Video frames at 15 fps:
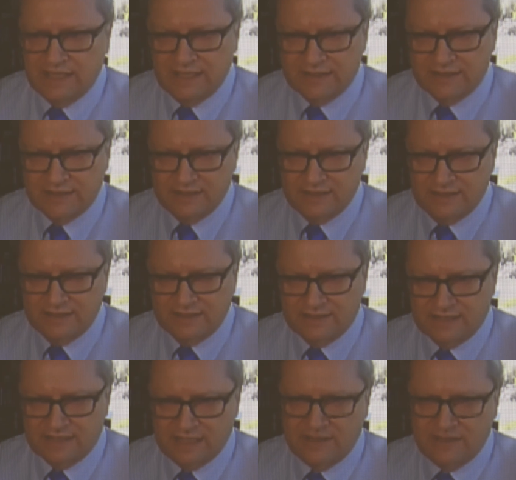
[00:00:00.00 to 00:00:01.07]

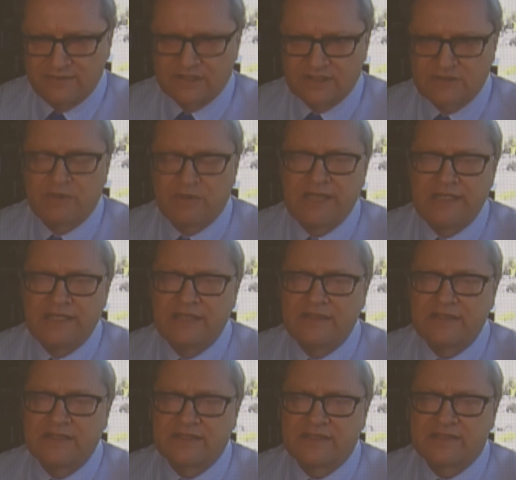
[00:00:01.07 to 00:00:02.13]
is kind of explained
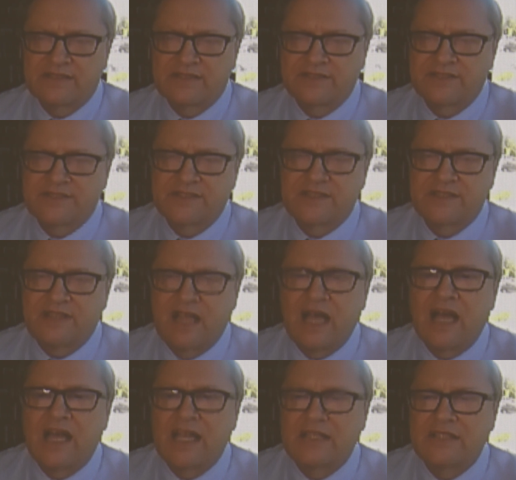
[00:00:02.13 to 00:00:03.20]
in this
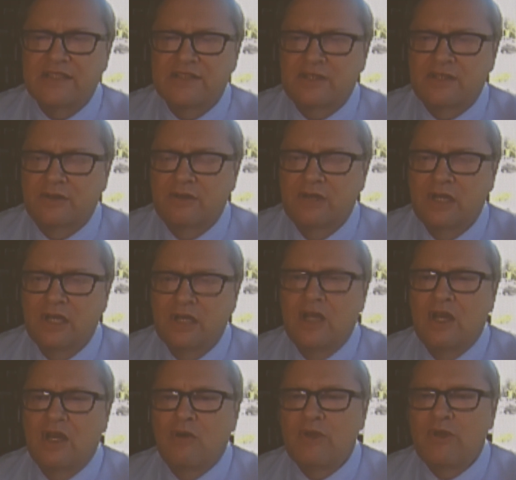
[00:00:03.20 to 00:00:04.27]
slide. So
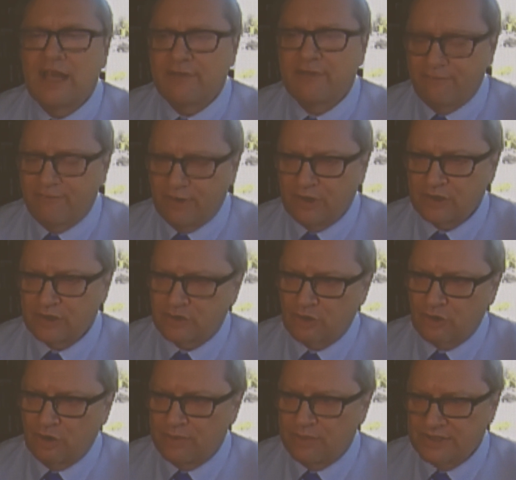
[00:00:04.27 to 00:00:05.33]
we have
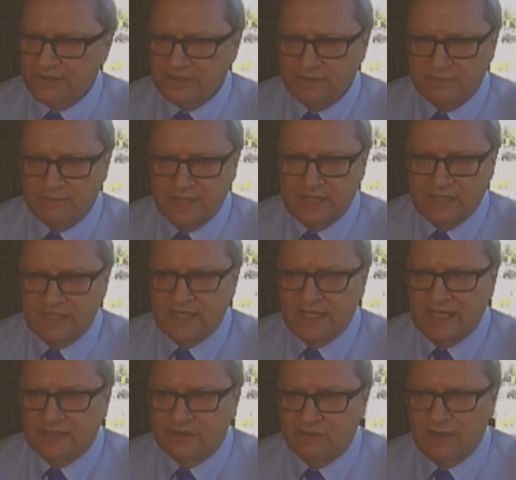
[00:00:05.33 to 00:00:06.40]
phototropism
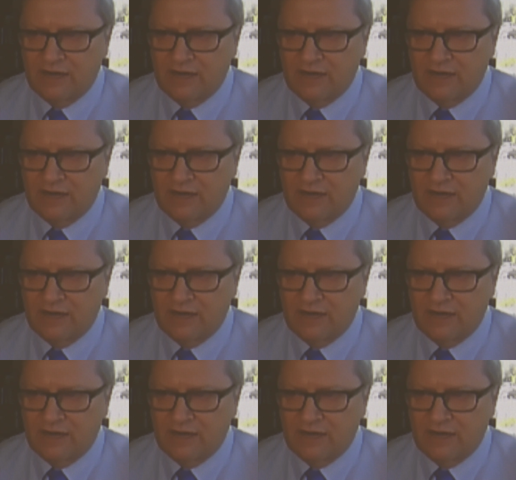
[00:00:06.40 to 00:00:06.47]
and